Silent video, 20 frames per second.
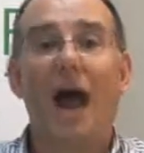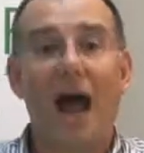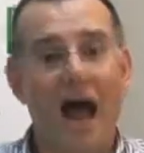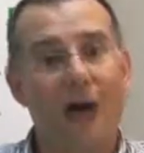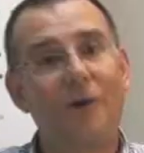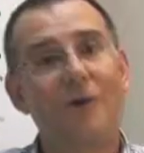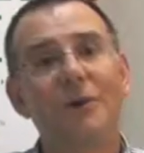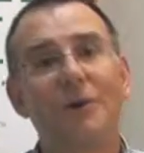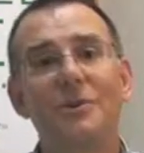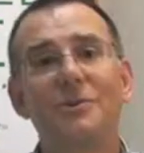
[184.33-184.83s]

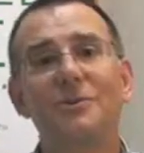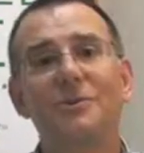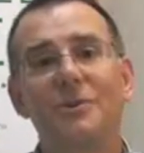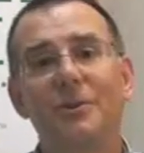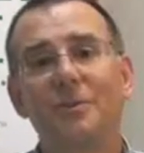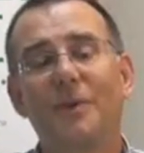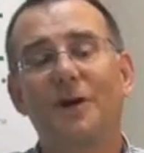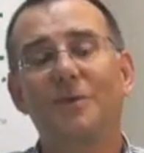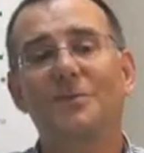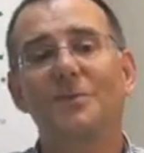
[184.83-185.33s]
how to
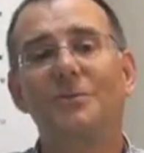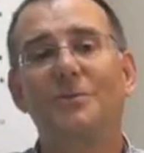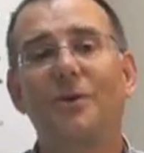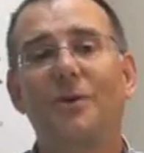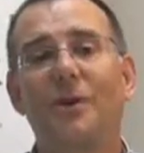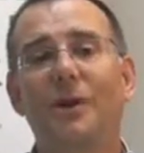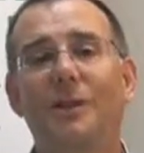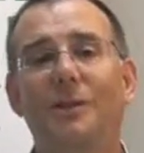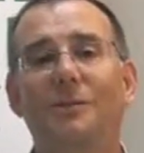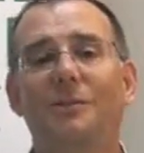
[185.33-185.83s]
consume our
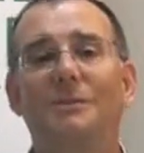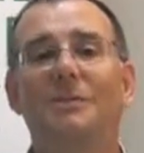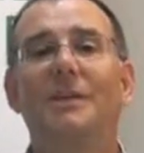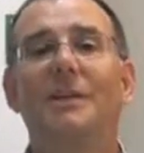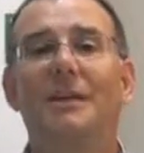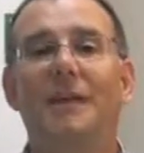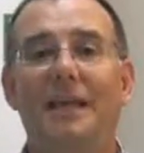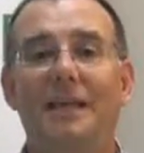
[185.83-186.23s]
tutorials.